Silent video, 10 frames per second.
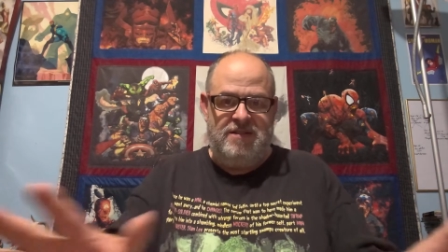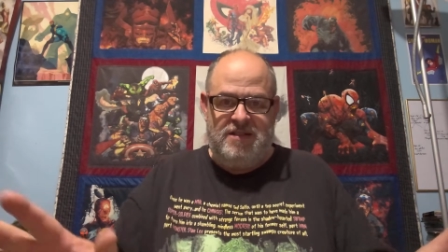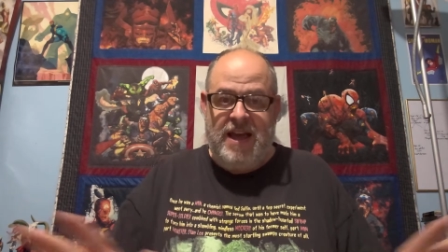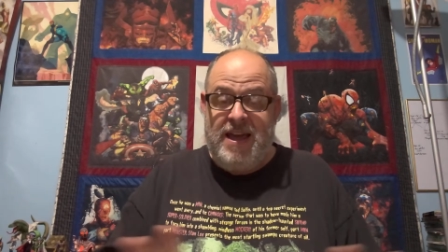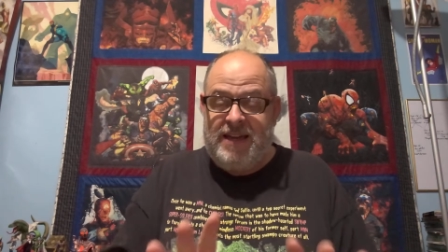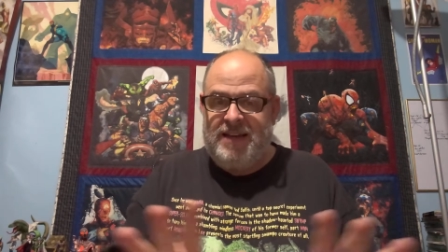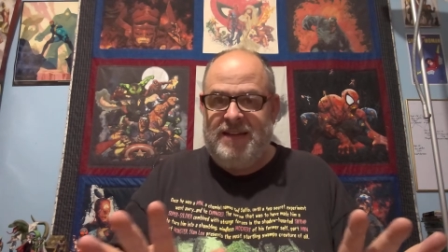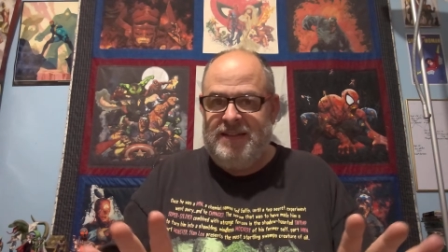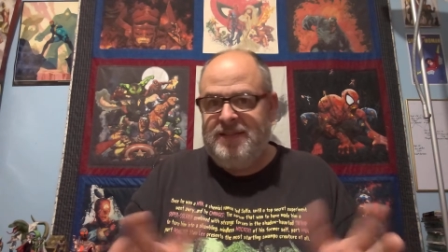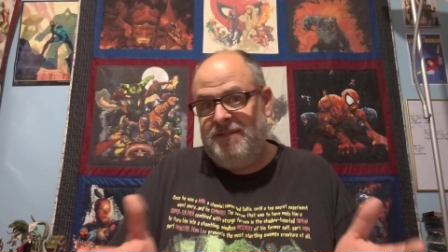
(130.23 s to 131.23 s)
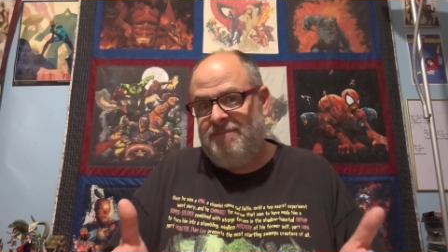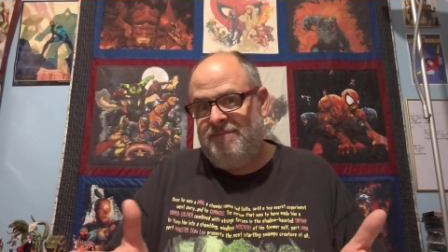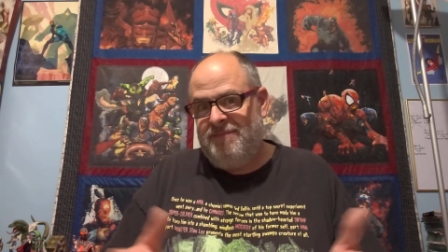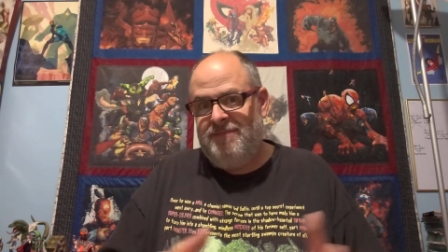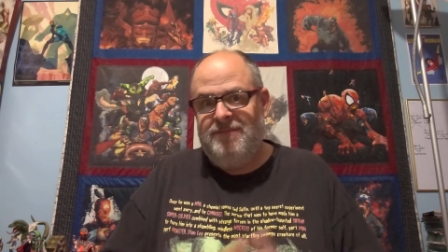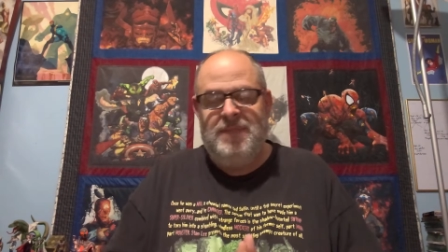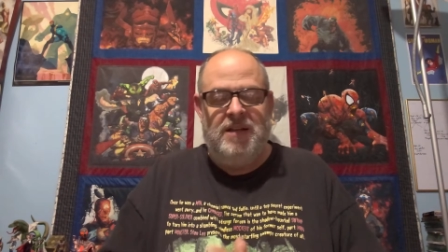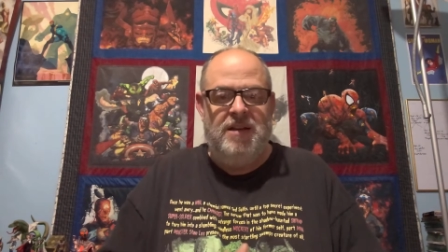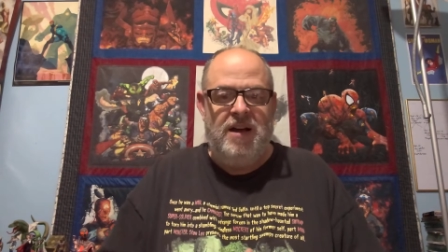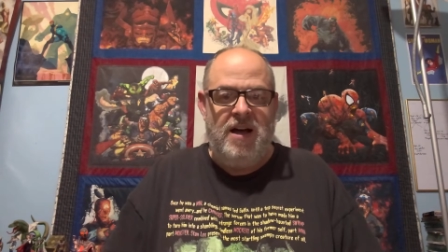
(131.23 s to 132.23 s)
take
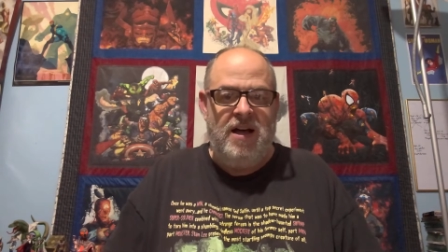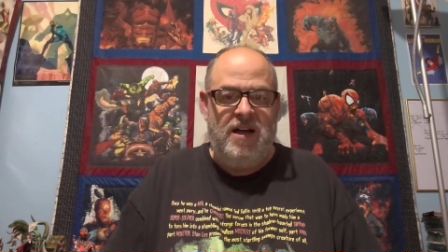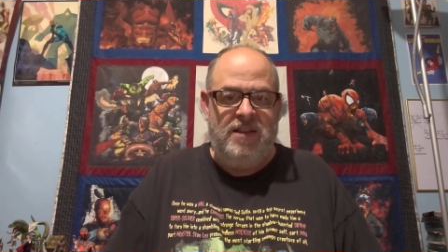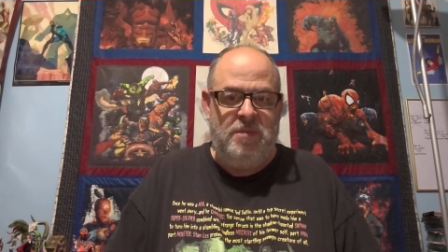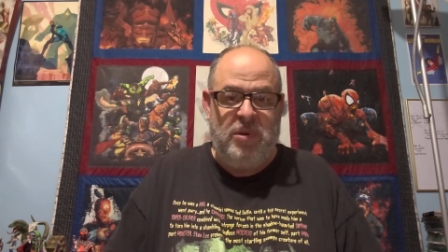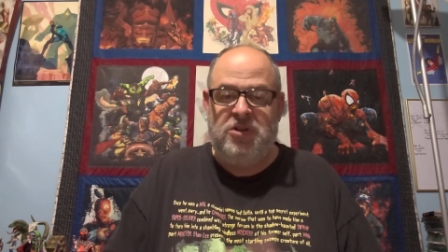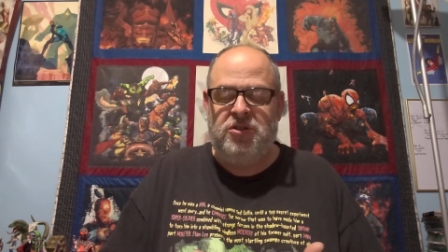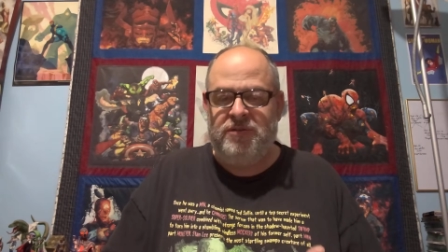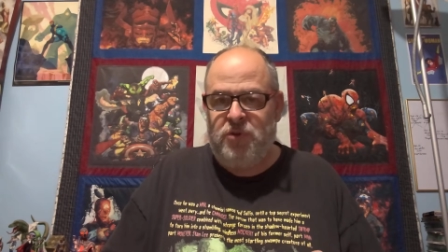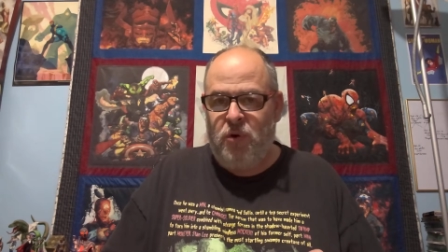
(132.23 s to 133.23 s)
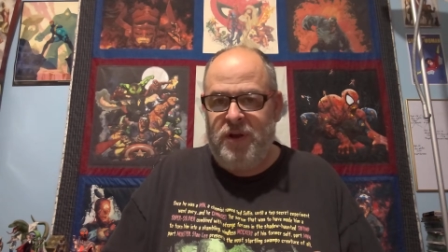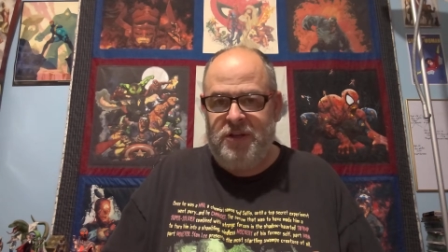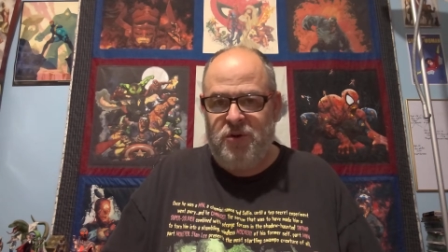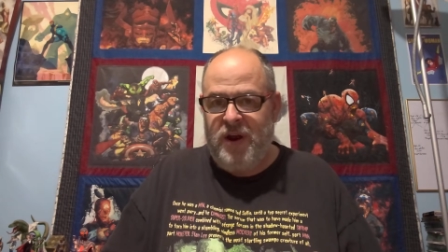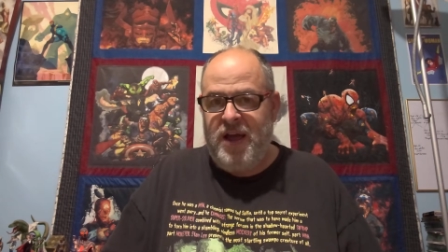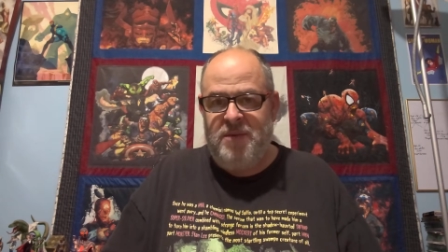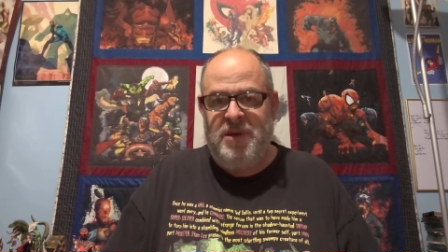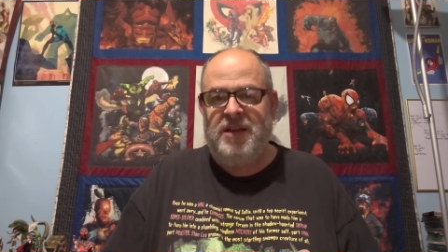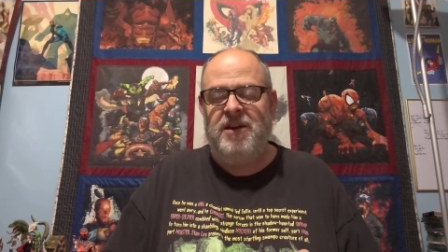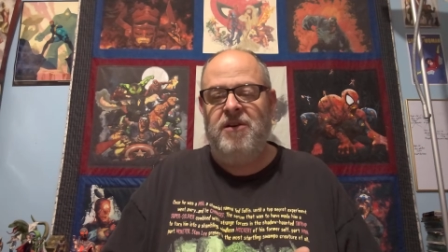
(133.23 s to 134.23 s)
on the picture of Dorian Gray. The
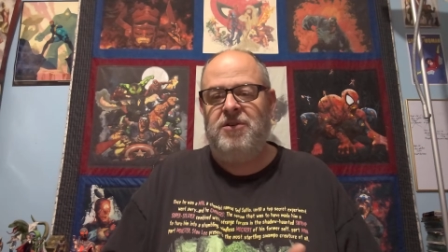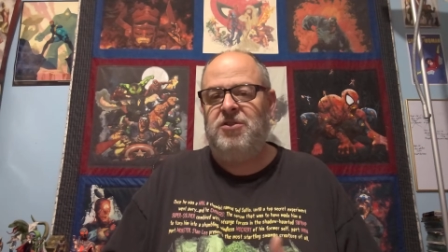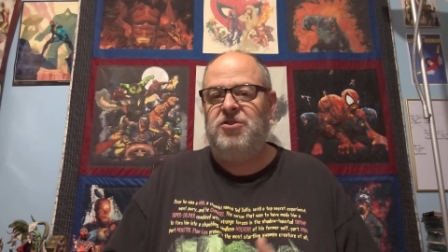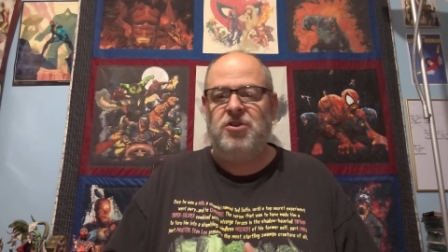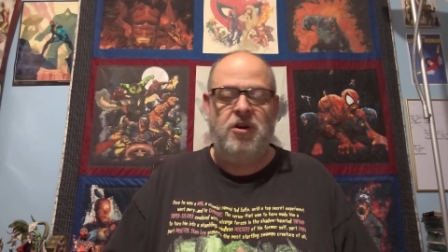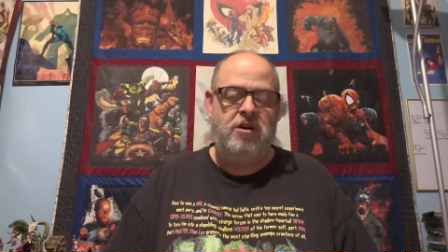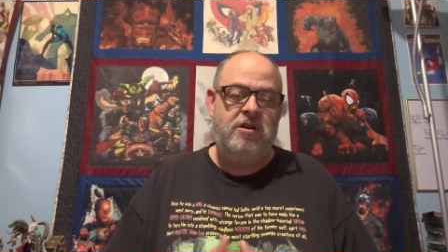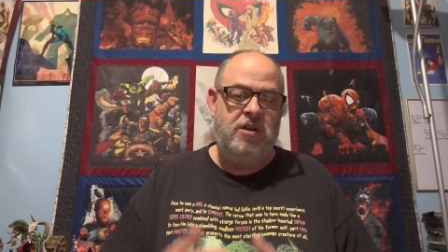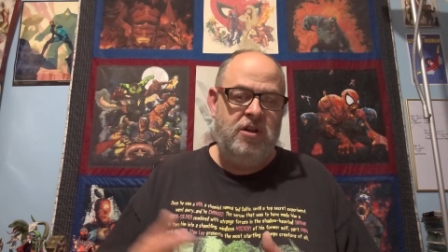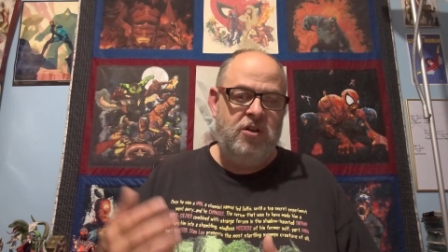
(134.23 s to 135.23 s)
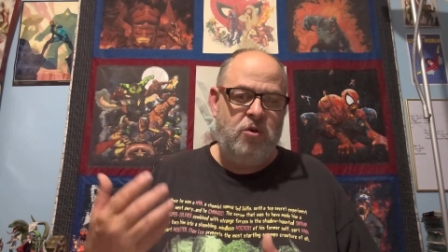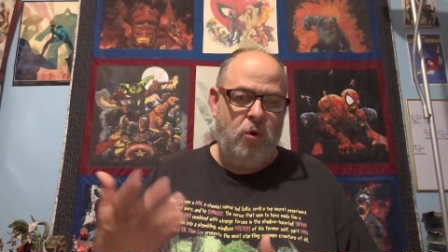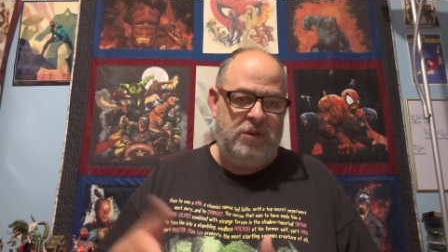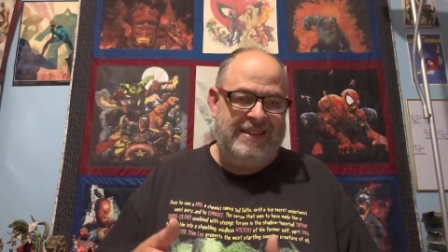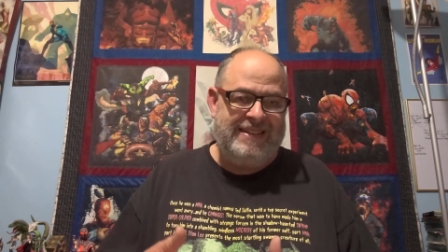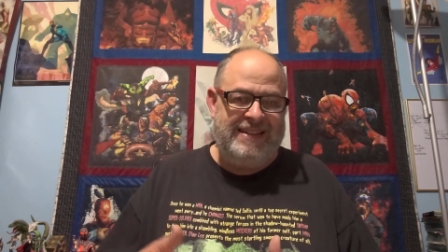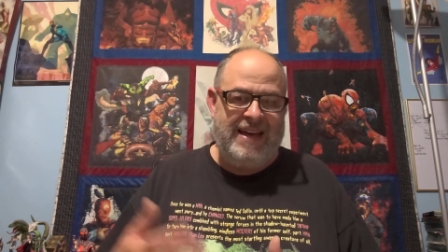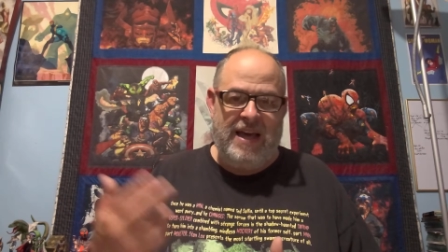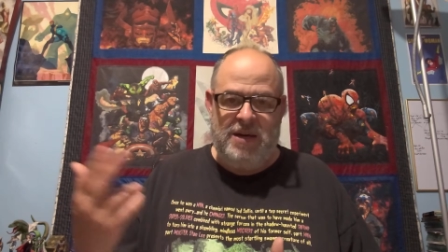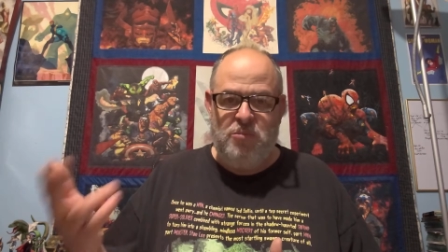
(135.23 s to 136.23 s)
main characters are
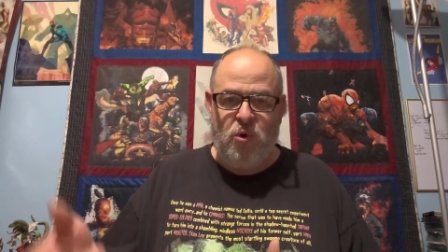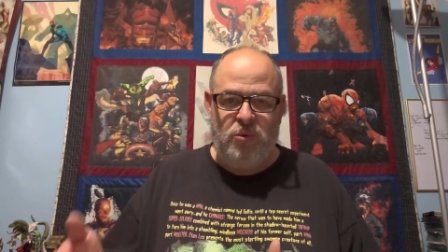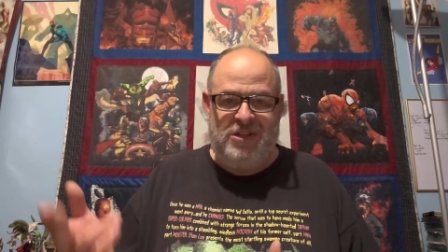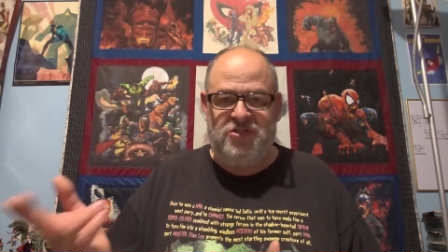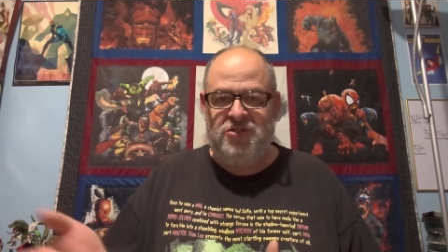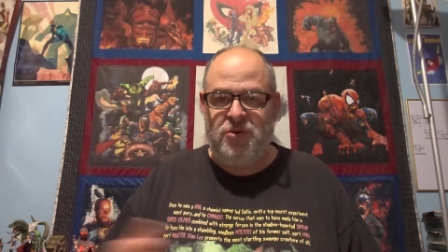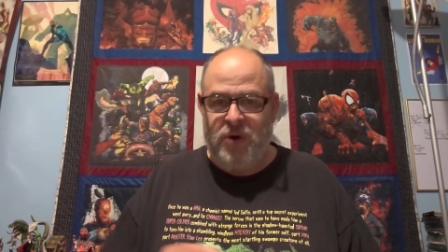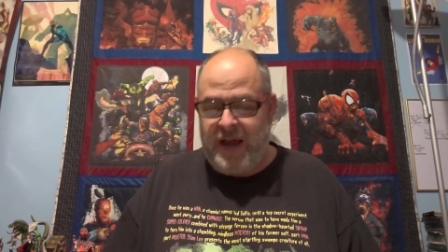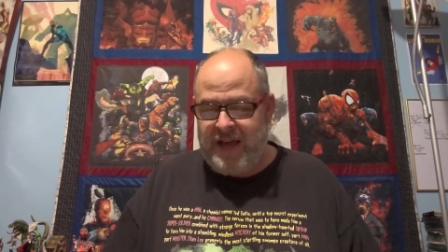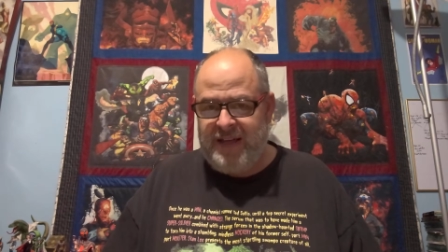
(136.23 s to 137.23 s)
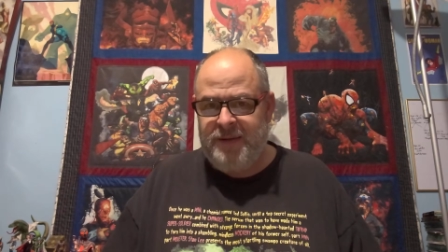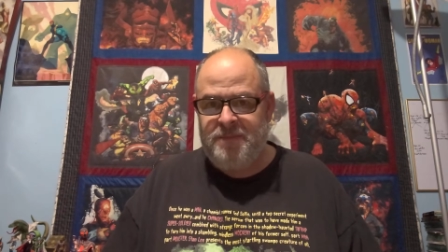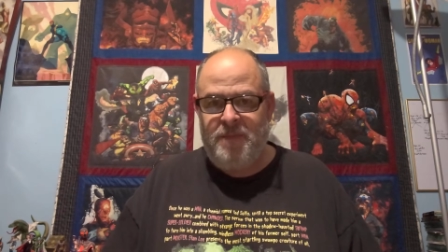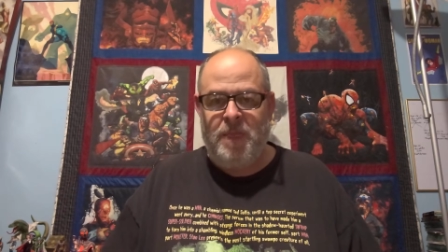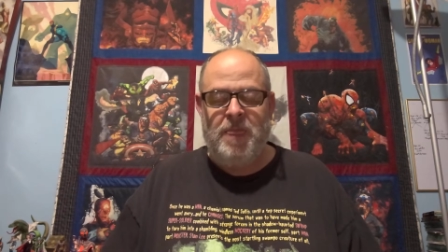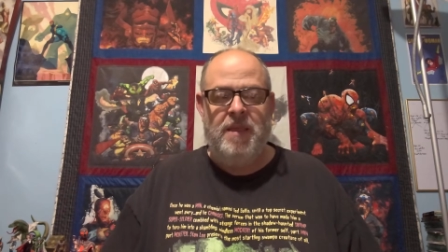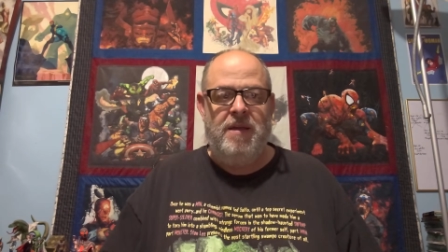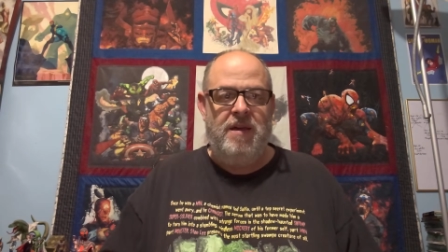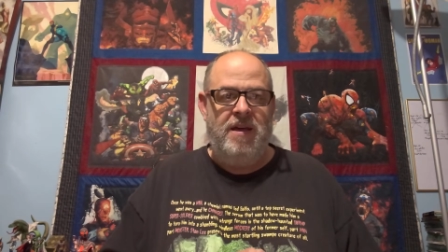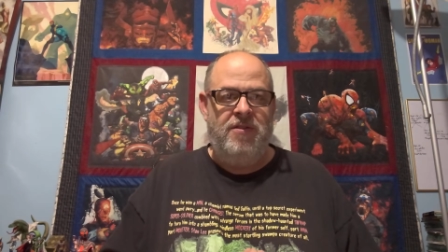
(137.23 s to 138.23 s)
Cordelia and Maurice Gray,
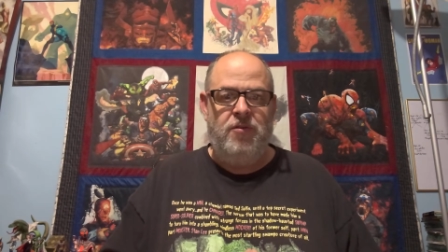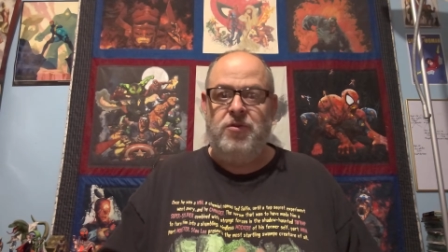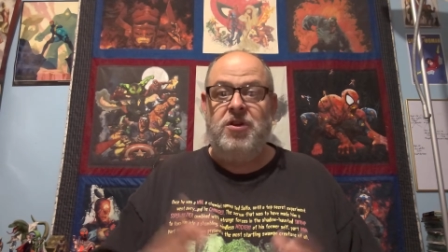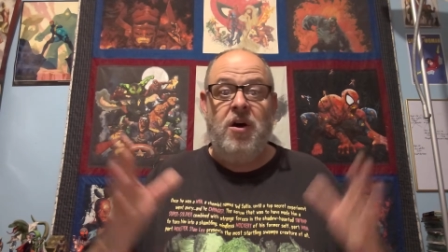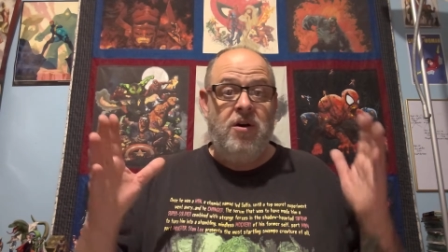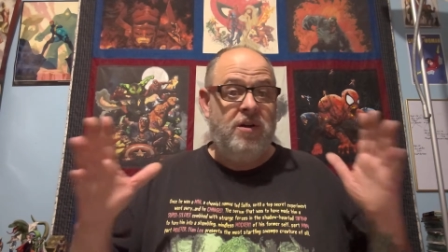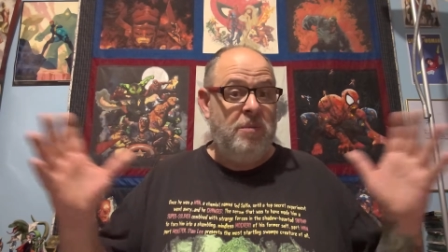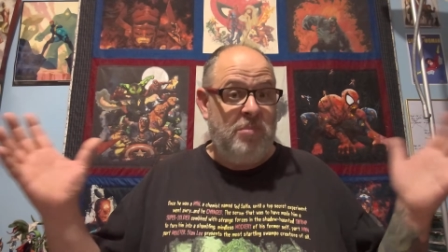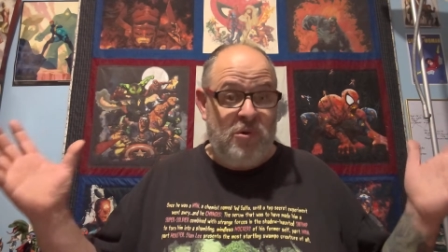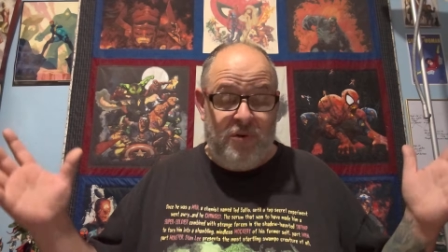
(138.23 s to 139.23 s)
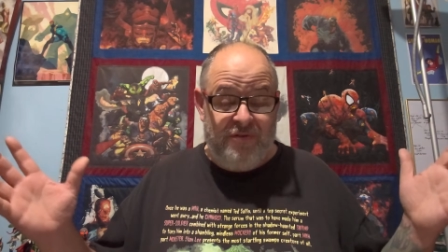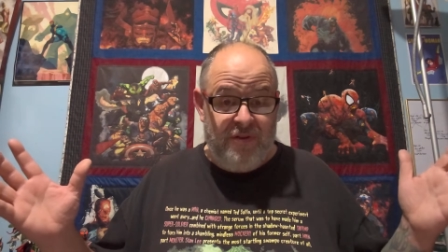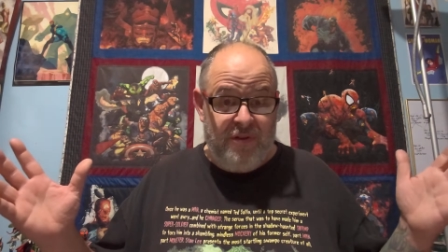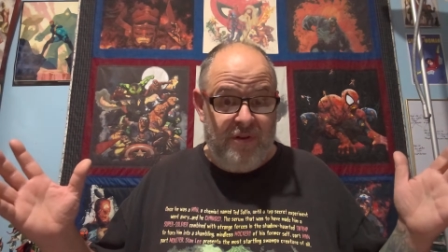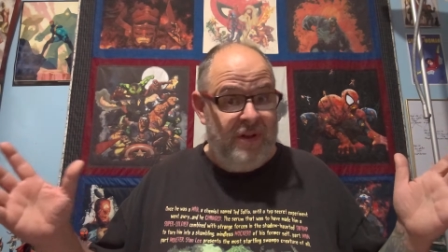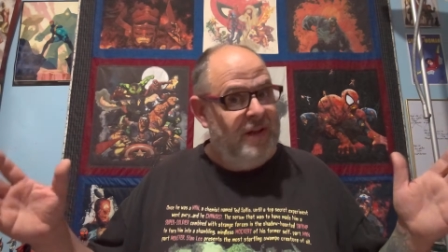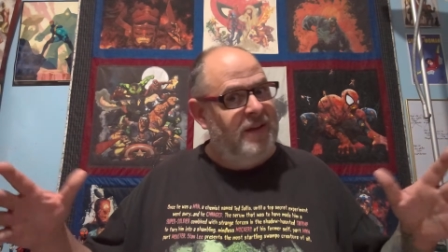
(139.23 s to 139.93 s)
and they're young and beautiful.